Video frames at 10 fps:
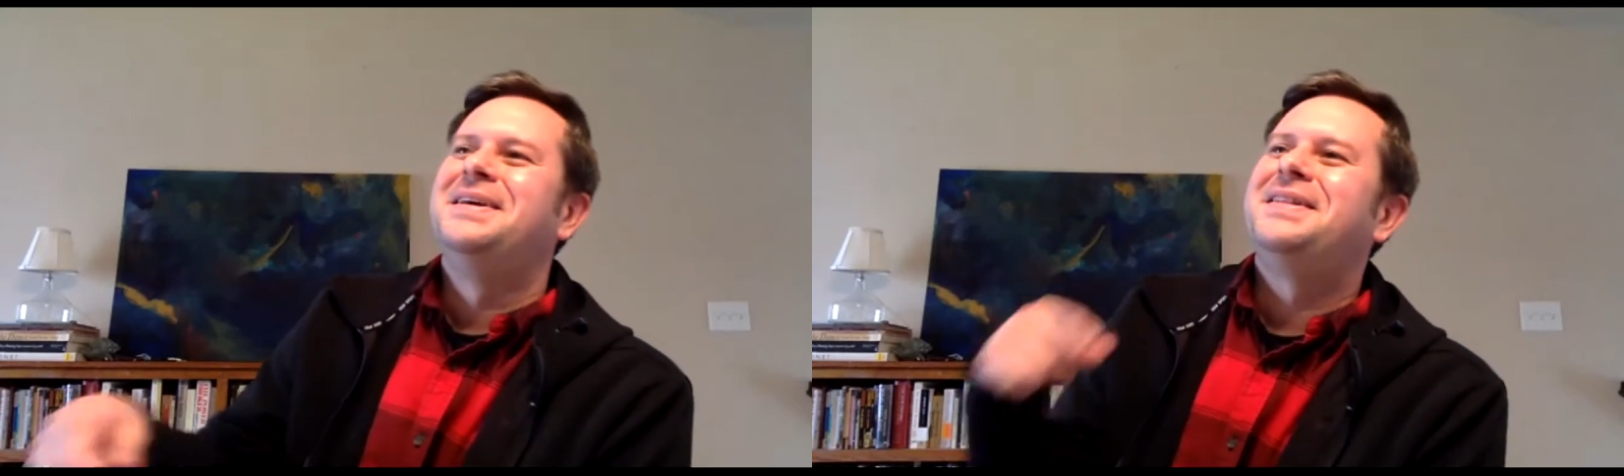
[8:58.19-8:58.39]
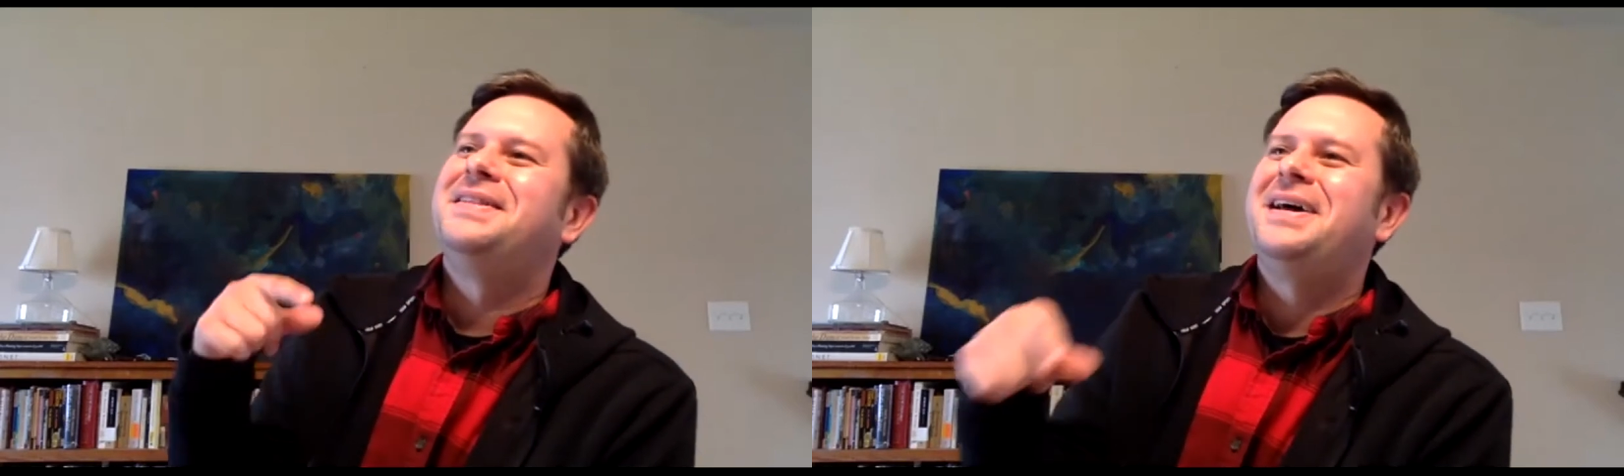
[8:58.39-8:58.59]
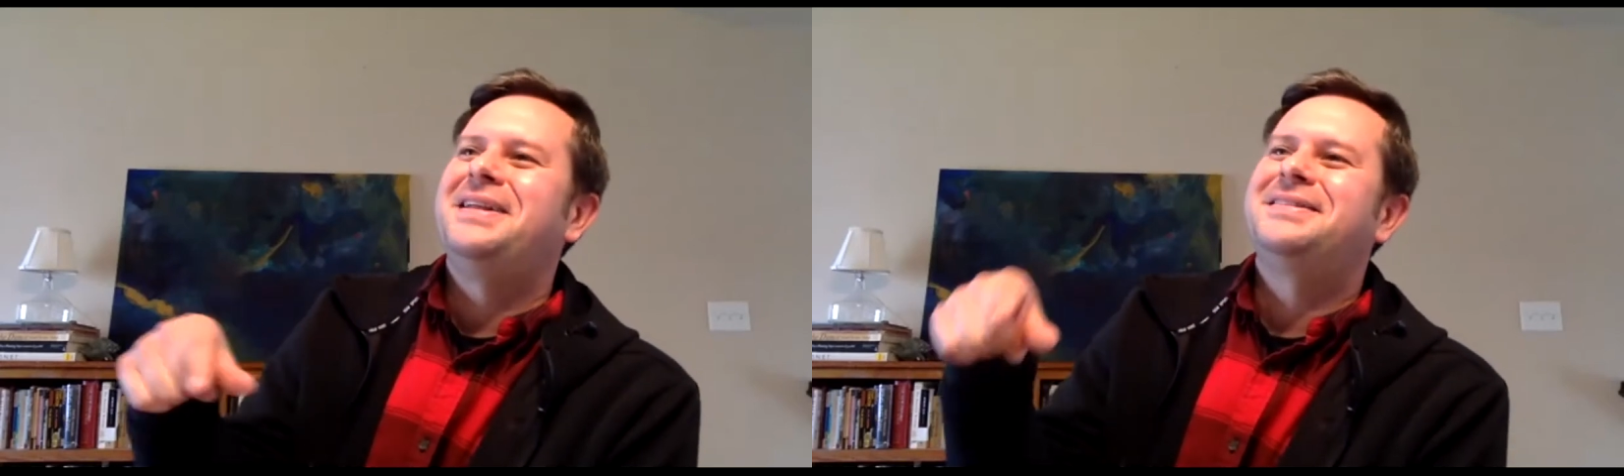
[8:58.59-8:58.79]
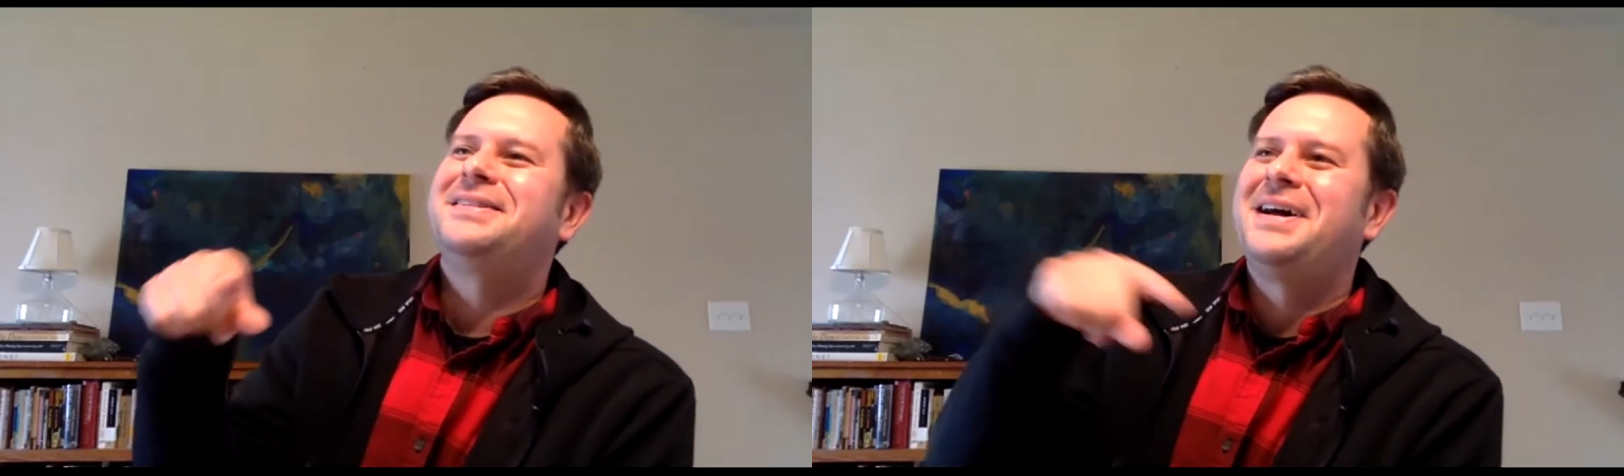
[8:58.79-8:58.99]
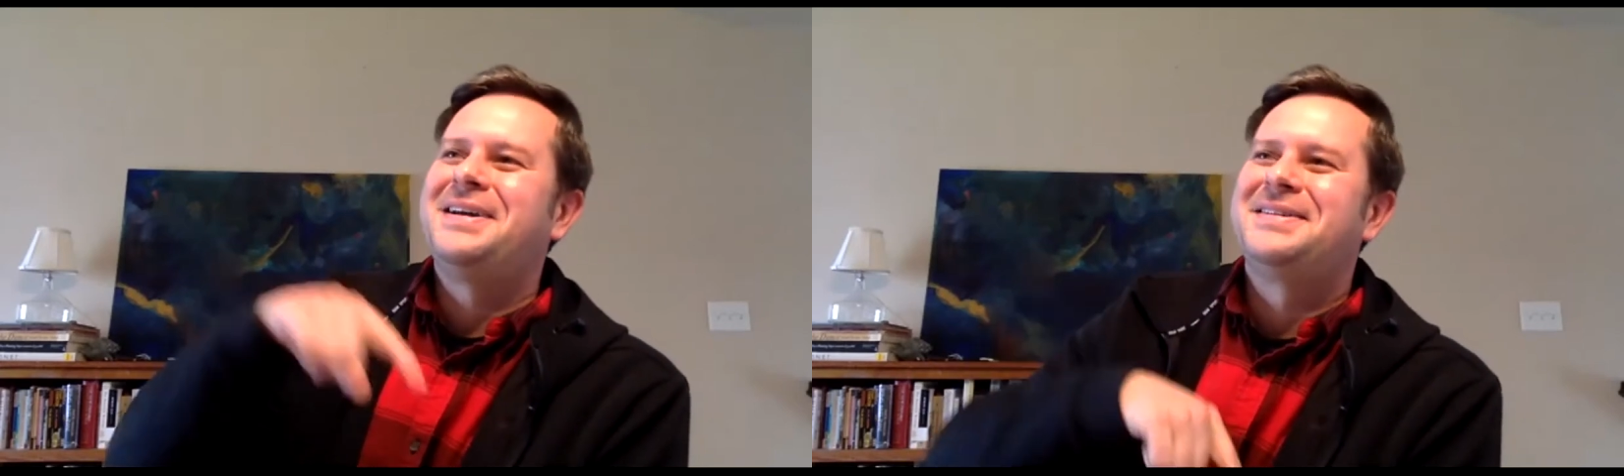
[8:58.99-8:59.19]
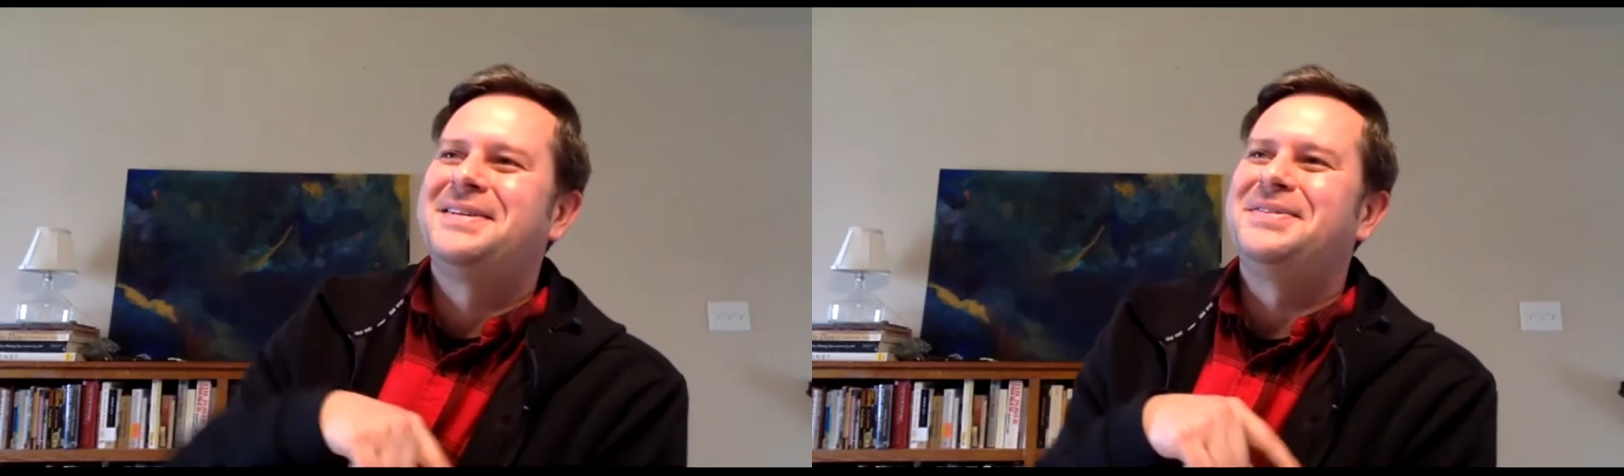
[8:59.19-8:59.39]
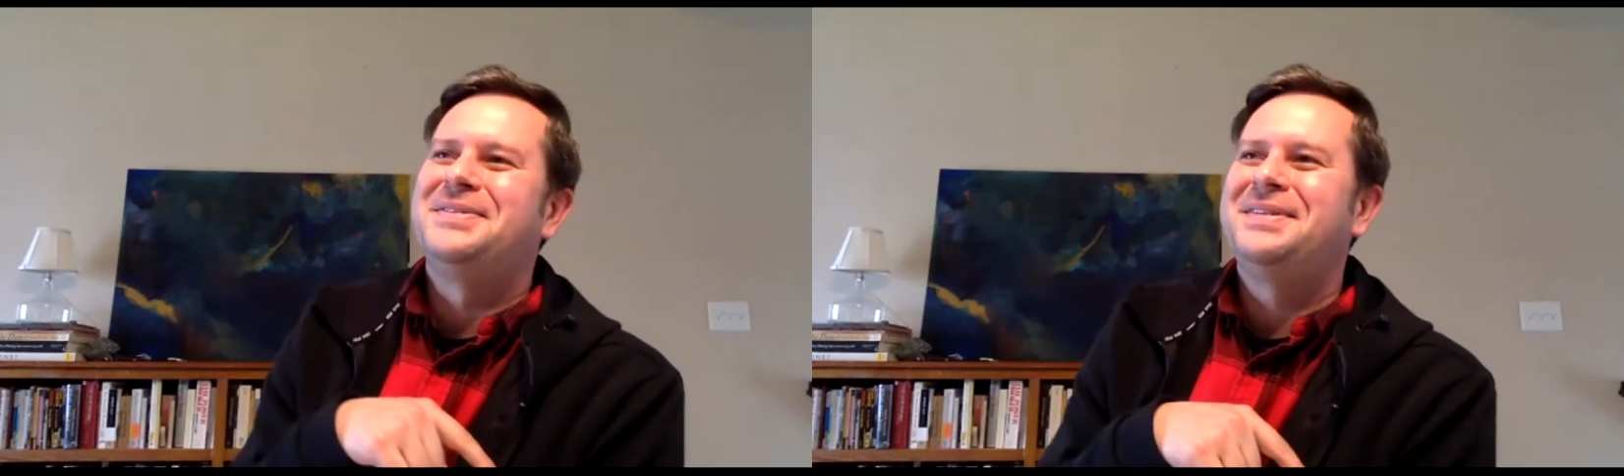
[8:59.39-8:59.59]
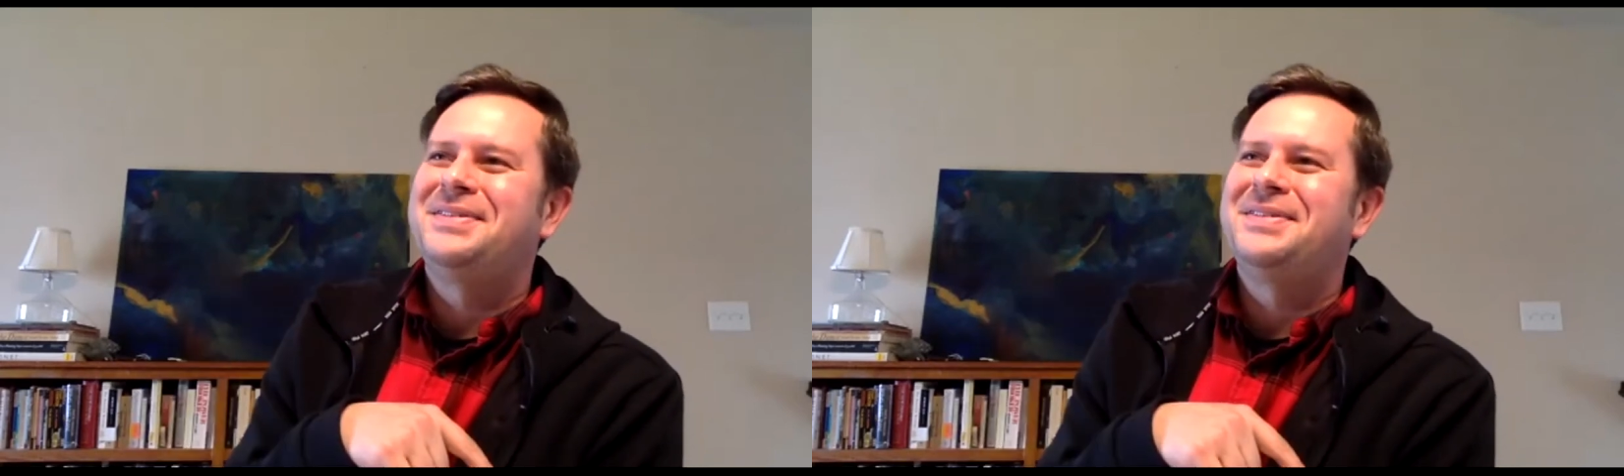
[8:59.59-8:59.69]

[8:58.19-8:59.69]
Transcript: that ties in